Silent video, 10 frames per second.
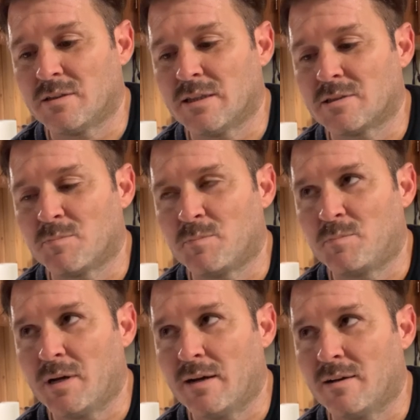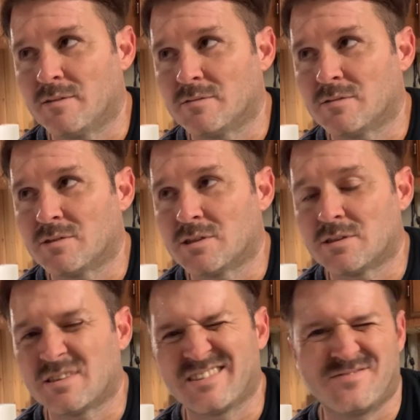about
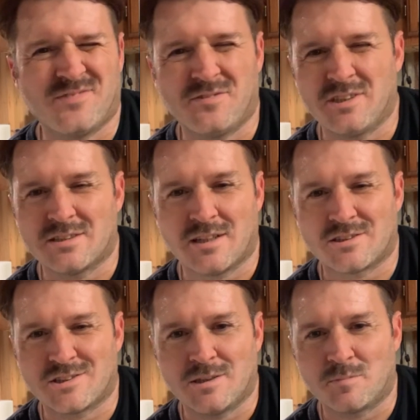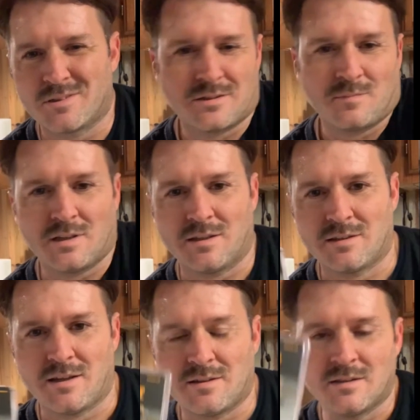50 cents cheaper, something
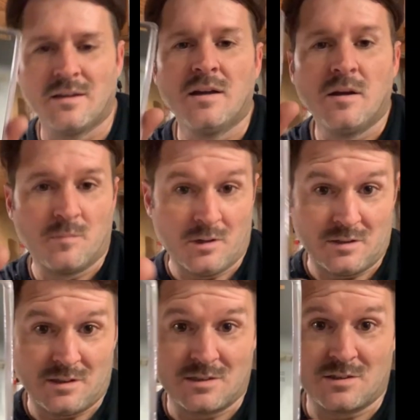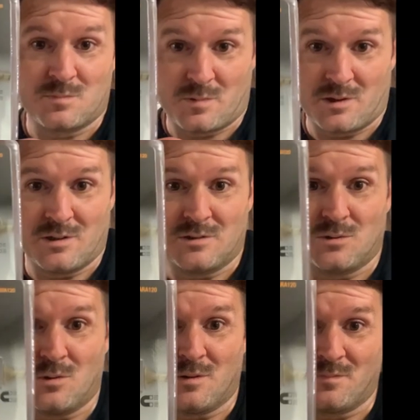like that. But this is a pretty good
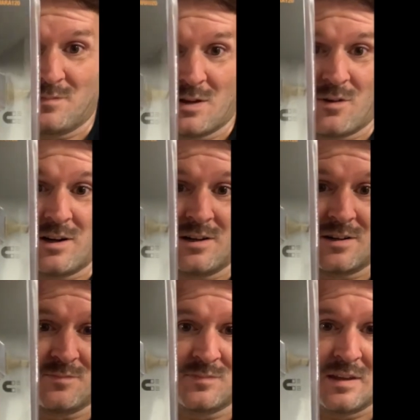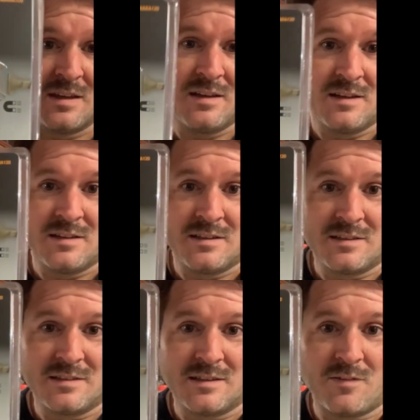tool right here.
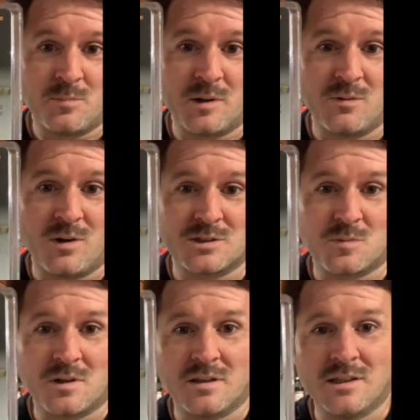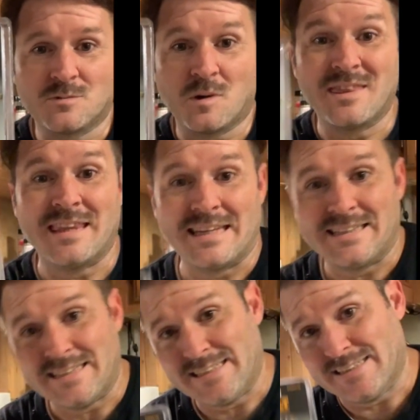Everybody wants one of these when they
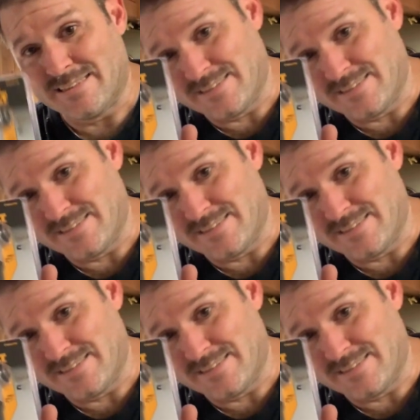need it.